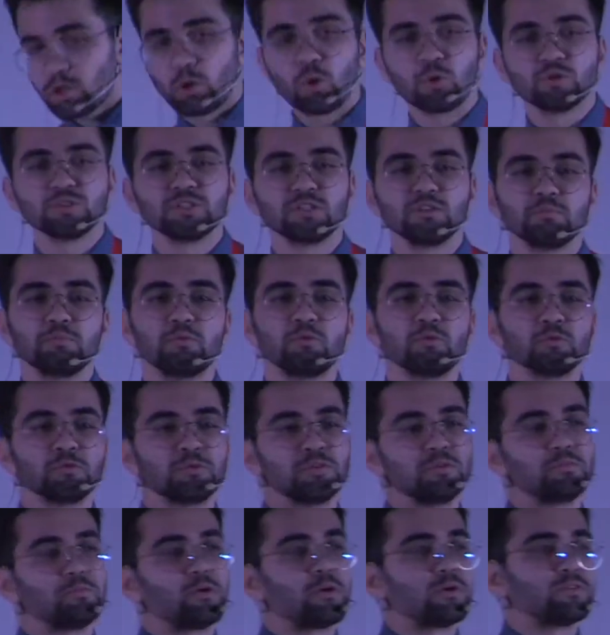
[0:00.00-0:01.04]
It holds an
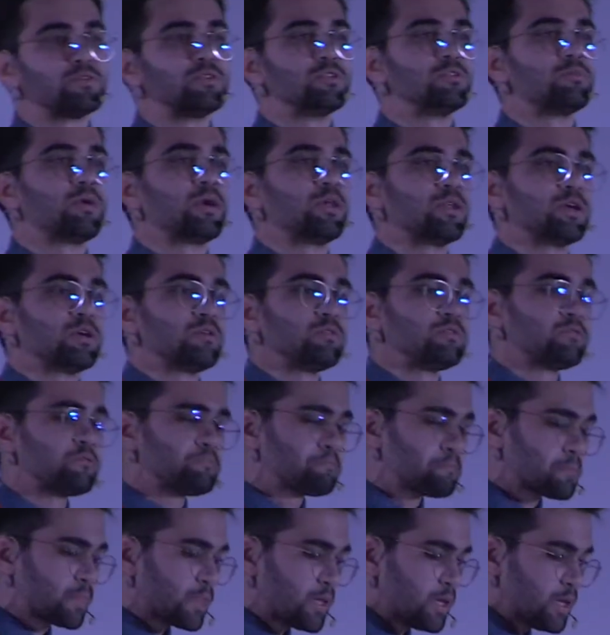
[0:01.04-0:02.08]
important part in my life.
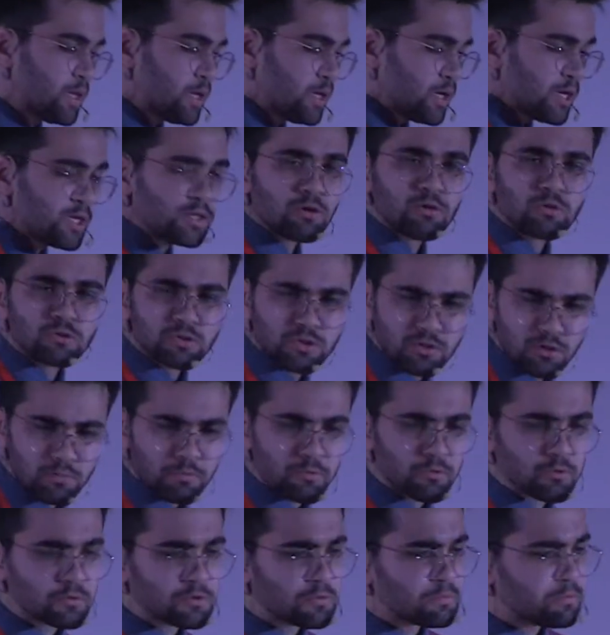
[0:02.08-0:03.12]
It holds an
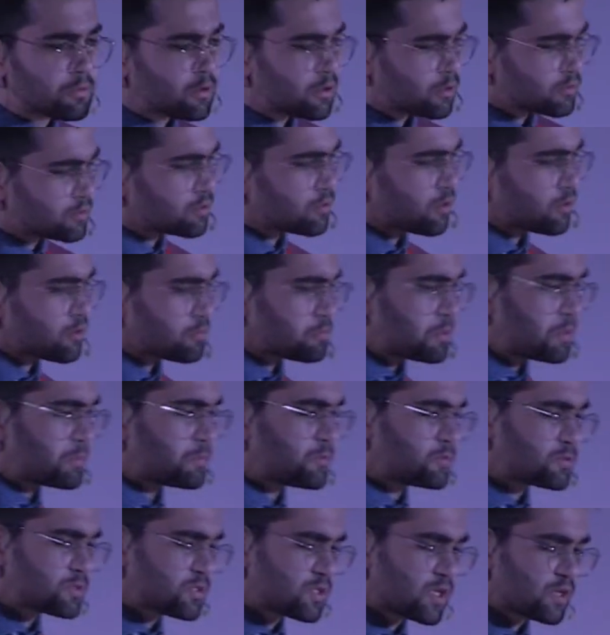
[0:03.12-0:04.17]
important part in other
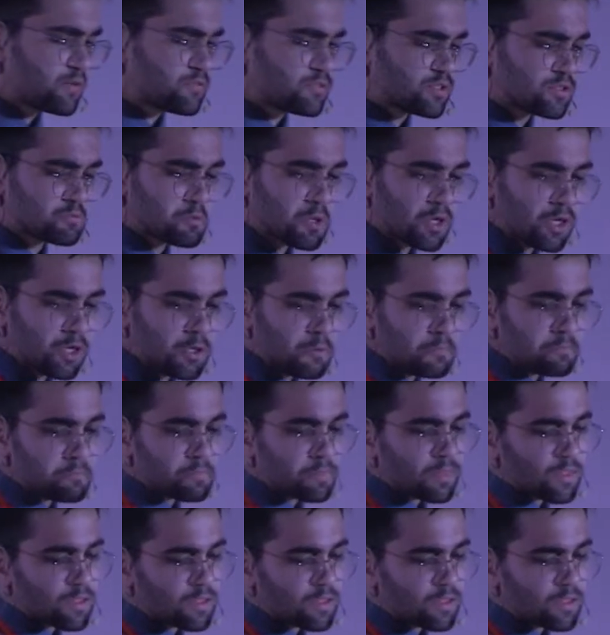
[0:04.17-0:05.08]
people's lives as well.